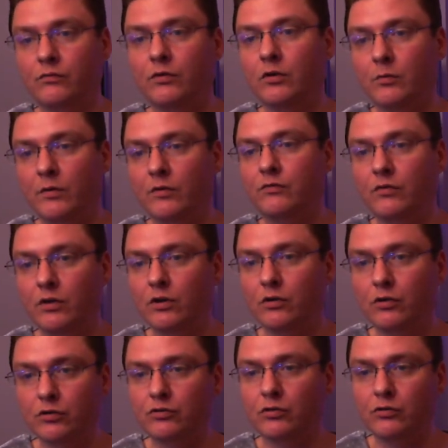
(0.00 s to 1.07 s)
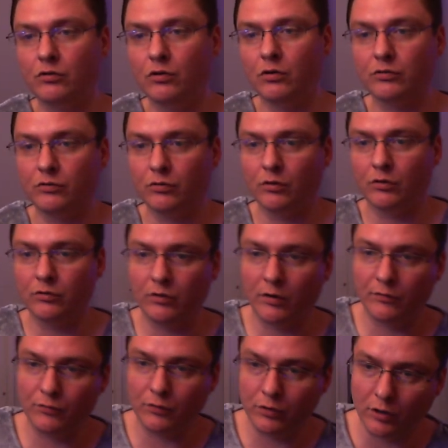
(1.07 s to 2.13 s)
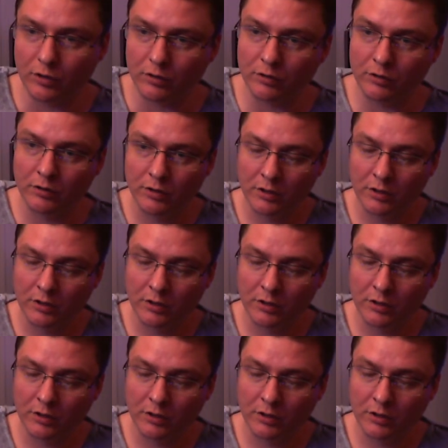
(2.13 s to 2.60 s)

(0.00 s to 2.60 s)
feel my feelings and thoughts. I don't have time for that."